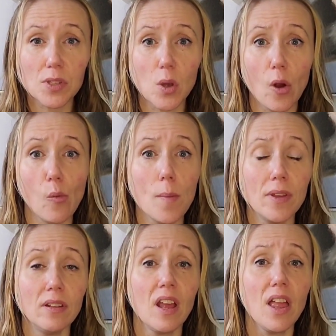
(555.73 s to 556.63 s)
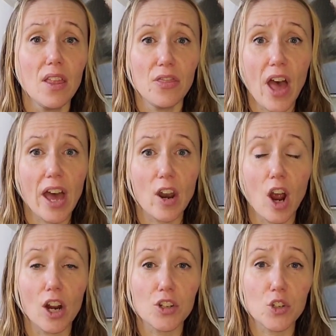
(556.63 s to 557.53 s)
So women that
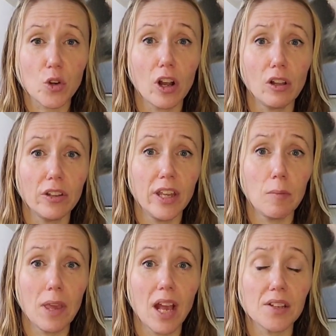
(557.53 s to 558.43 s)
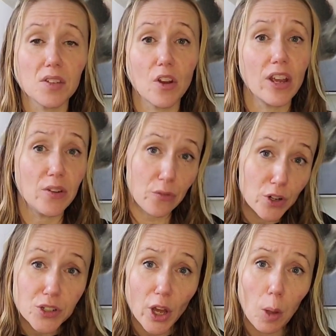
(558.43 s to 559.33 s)
are struggling because they're
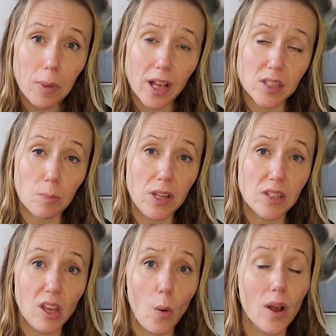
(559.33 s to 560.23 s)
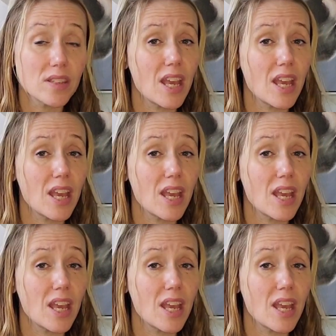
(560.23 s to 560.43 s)
infertile because of PCOS,